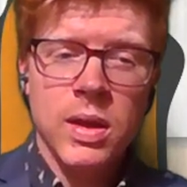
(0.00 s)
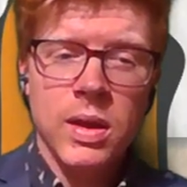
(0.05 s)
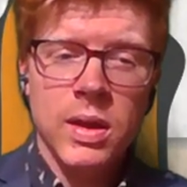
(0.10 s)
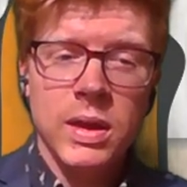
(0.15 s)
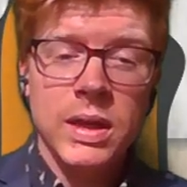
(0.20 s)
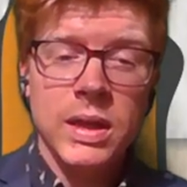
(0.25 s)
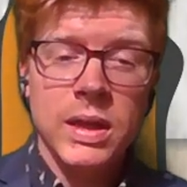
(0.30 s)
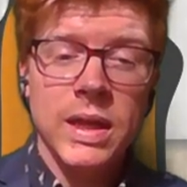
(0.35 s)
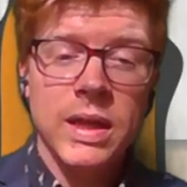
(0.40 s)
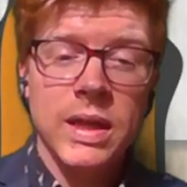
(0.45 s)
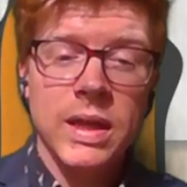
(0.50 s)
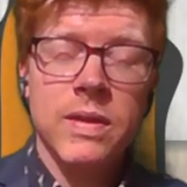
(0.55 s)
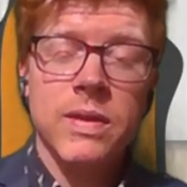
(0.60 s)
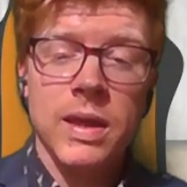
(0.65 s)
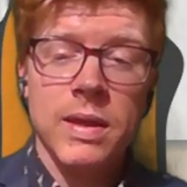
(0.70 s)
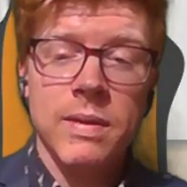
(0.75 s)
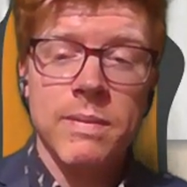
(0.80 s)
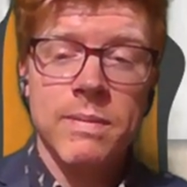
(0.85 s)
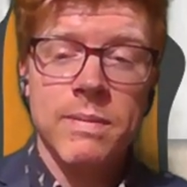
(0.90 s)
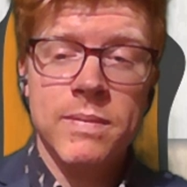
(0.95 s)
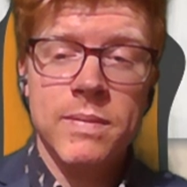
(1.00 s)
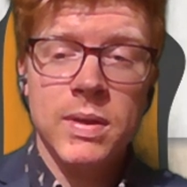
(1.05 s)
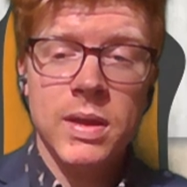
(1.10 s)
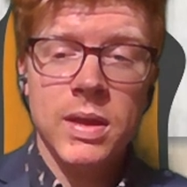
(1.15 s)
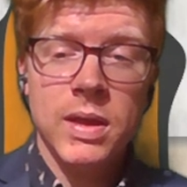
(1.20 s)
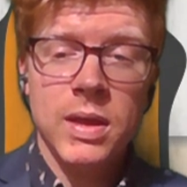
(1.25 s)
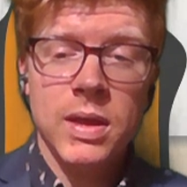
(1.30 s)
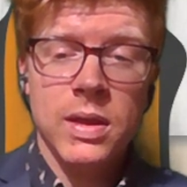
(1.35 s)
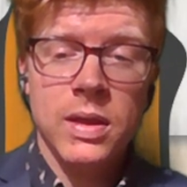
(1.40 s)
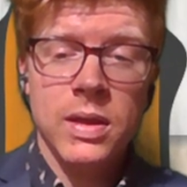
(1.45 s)
Let's see
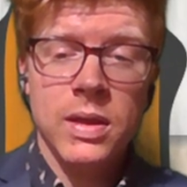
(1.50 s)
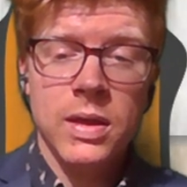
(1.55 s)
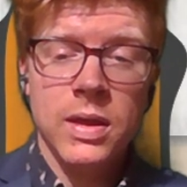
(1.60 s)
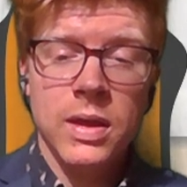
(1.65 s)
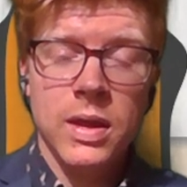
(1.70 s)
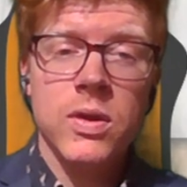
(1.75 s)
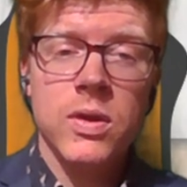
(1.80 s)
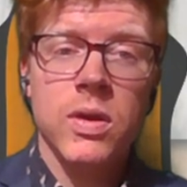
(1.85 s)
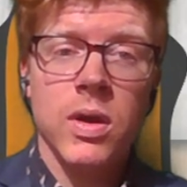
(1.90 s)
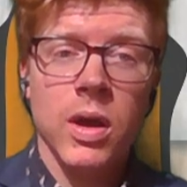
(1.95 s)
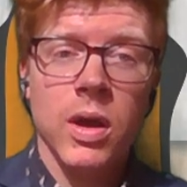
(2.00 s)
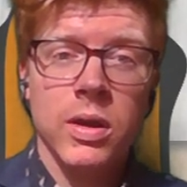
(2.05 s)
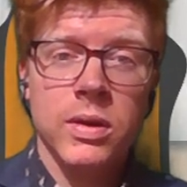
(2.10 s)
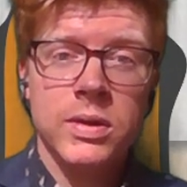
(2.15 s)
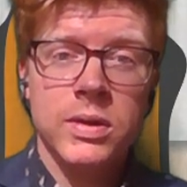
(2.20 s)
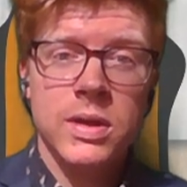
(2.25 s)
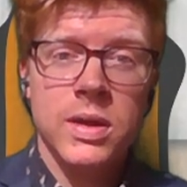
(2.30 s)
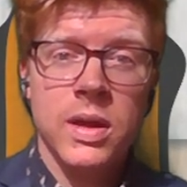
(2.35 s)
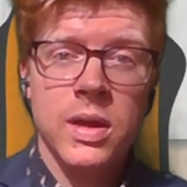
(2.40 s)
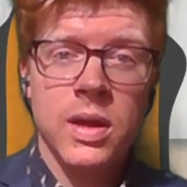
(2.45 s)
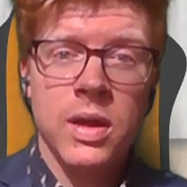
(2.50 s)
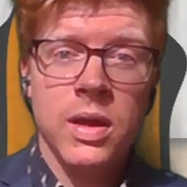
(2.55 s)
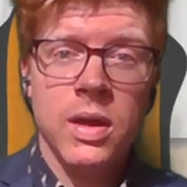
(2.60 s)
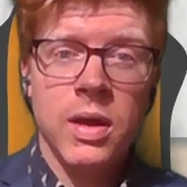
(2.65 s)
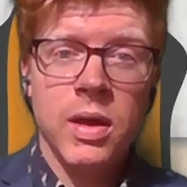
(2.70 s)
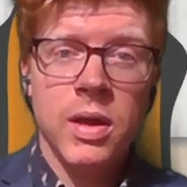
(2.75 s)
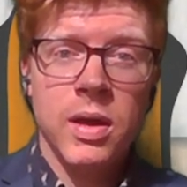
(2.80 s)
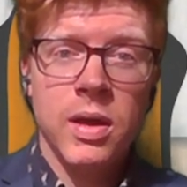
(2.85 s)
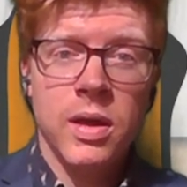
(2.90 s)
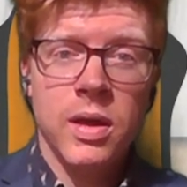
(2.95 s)
if you got
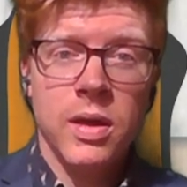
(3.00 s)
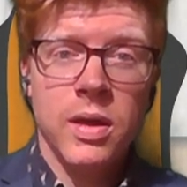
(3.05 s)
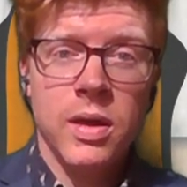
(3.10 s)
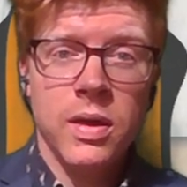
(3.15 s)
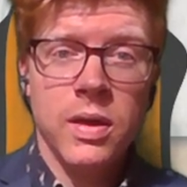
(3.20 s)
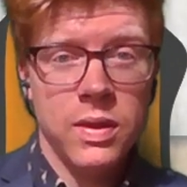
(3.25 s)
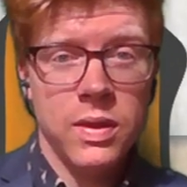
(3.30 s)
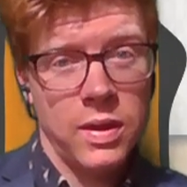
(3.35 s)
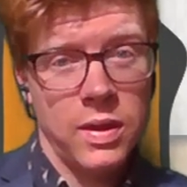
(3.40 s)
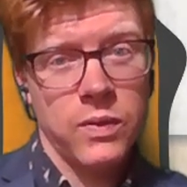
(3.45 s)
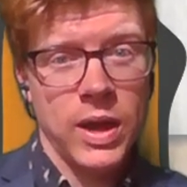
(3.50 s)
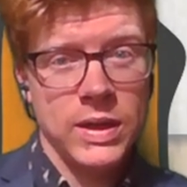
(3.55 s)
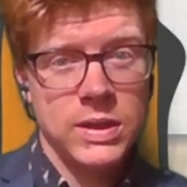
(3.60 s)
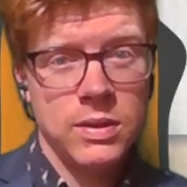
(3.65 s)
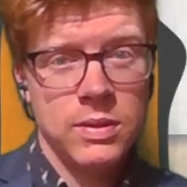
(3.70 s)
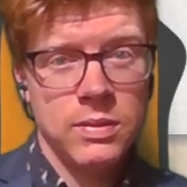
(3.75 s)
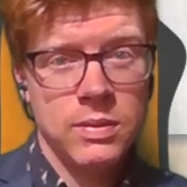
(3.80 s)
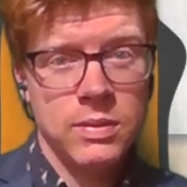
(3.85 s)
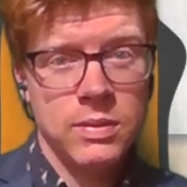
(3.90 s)
this right.